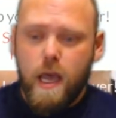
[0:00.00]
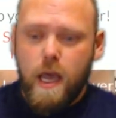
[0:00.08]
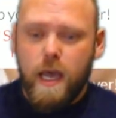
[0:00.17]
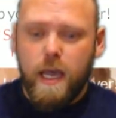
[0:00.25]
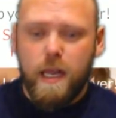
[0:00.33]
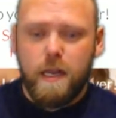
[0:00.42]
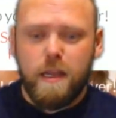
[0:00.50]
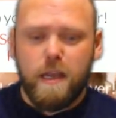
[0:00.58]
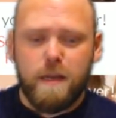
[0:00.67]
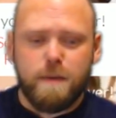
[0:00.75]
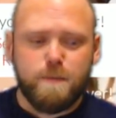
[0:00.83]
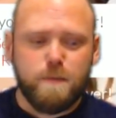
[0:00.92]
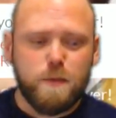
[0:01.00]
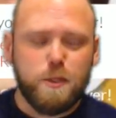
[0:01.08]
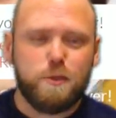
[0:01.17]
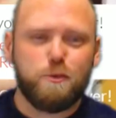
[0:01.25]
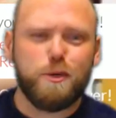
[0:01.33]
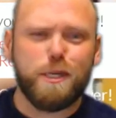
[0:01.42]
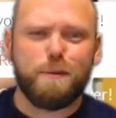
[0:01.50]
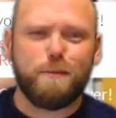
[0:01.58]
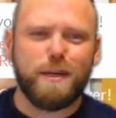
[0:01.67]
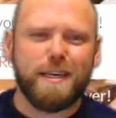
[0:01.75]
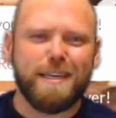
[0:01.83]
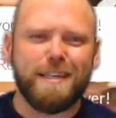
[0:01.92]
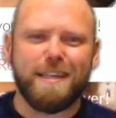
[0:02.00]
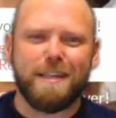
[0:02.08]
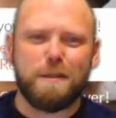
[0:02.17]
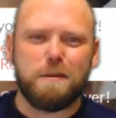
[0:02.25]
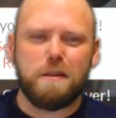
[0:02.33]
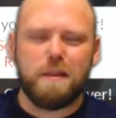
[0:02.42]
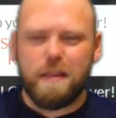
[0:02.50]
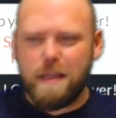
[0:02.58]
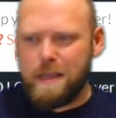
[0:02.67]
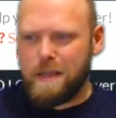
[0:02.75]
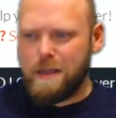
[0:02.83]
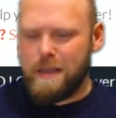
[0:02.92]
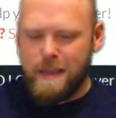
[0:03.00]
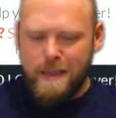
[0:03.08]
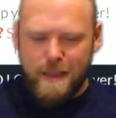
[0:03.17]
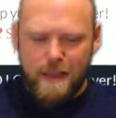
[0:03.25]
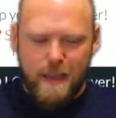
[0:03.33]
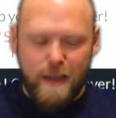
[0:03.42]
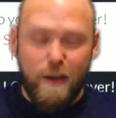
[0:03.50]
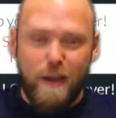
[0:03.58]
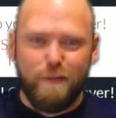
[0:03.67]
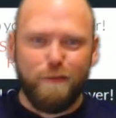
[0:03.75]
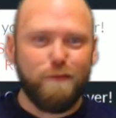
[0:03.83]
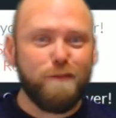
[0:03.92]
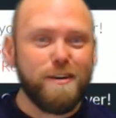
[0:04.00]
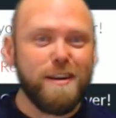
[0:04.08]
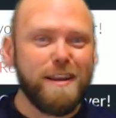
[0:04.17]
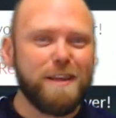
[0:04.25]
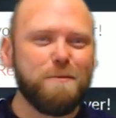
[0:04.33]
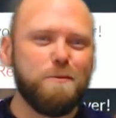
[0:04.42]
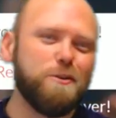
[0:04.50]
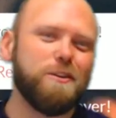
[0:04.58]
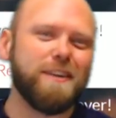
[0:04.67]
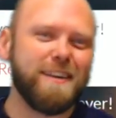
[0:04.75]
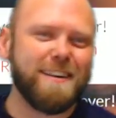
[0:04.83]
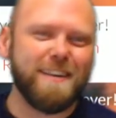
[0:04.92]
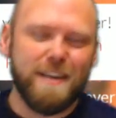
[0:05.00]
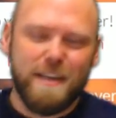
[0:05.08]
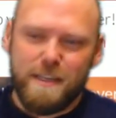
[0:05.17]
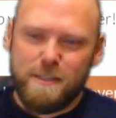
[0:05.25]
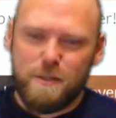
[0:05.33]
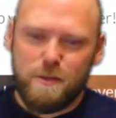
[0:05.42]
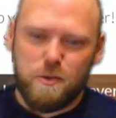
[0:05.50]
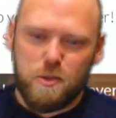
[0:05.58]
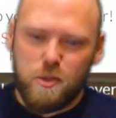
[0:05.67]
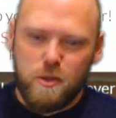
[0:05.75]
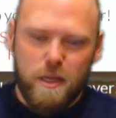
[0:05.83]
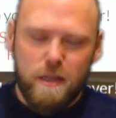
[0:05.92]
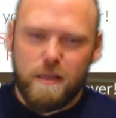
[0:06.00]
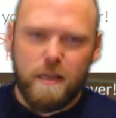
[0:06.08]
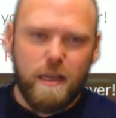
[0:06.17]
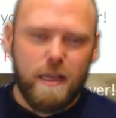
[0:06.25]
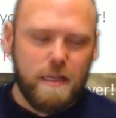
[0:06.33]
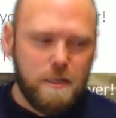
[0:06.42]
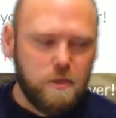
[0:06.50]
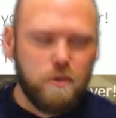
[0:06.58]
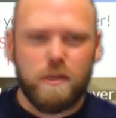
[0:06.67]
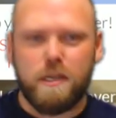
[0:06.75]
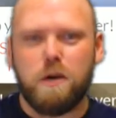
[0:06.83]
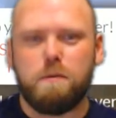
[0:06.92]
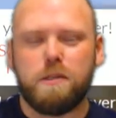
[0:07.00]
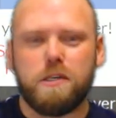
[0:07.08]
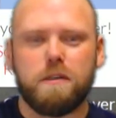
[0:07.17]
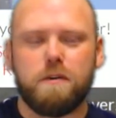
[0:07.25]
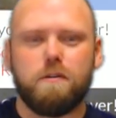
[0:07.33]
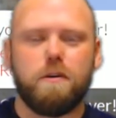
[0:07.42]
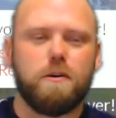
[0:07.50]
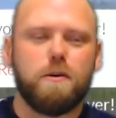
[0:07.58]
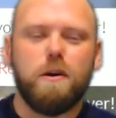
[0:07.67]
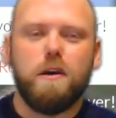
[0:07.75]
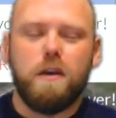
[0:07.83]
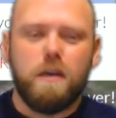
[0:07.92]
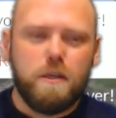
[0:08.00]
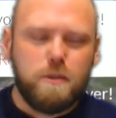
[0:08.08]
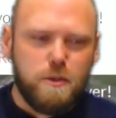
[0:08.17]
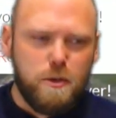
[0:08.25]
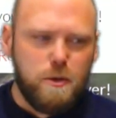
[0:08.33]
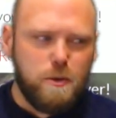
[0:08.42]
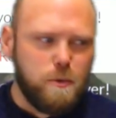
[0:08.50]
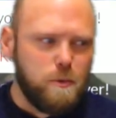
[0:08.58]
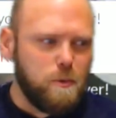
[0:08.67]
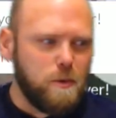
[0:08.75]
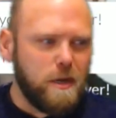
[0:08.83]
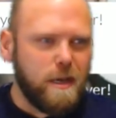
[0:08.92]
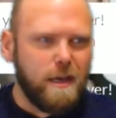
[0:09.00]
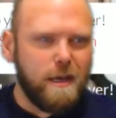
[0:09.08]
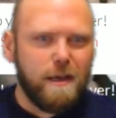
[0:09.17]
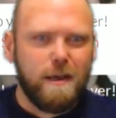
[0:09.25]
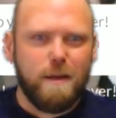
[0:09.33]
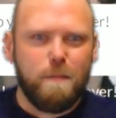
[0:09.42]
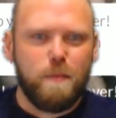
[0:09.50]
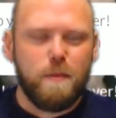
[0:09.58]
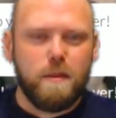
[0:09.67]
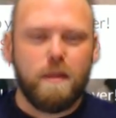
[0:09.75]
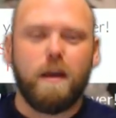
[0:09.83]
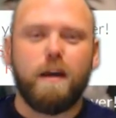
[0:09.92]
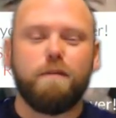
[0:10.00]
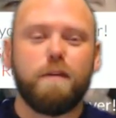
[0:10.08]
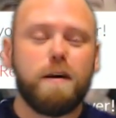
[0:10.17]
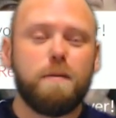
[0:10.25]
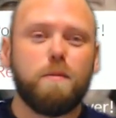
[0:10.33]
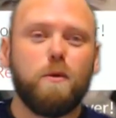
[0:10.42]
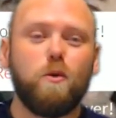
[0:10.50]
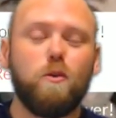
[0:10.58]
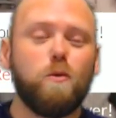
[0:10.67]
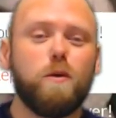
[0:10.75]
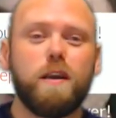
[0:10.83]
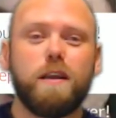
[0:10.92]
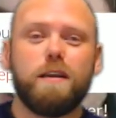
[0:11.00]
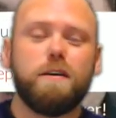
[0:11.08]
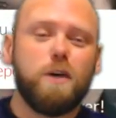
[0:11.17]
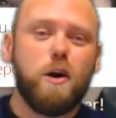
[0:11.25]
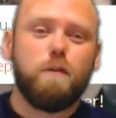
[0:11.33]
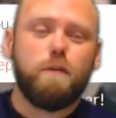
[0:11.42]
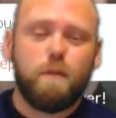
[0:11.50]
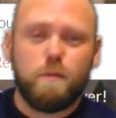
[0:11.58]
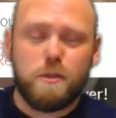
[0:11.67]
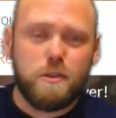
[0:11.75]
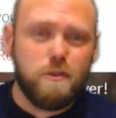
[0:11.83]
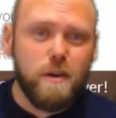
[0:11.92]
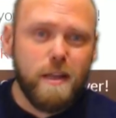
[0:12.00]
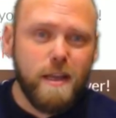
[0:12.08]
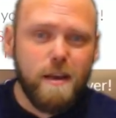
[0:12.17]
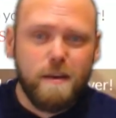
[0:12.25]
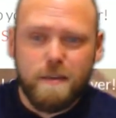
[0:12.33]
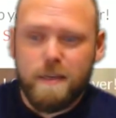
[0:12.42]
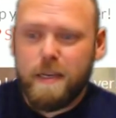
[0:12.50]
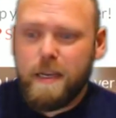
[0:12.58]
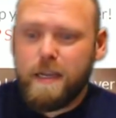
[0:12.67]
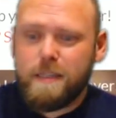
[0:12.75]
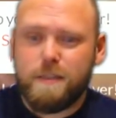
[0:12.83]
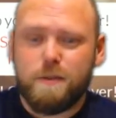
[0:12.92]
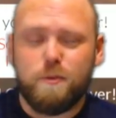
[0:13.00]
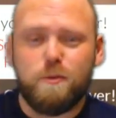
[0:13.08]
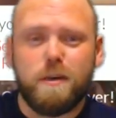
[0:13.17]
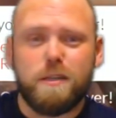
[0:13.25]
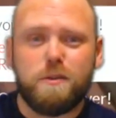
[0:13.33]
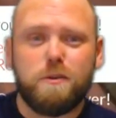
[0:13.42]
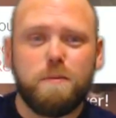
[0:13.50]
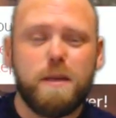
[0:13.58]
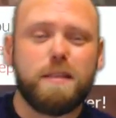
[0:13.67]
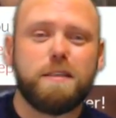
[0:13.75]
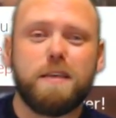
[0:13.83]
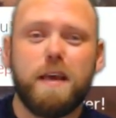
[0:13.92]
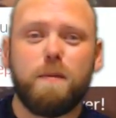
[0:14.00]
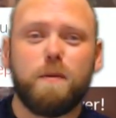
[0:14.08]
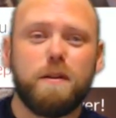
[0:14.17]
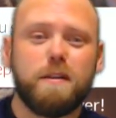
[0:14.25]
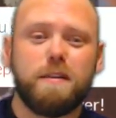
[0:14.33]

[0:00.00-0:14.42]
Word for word: and uh, just really bring in uh, a, a free community to sort of uh, literally help each other grow. So uh, I've come all the way over from Australia to uh, sort of make this happen.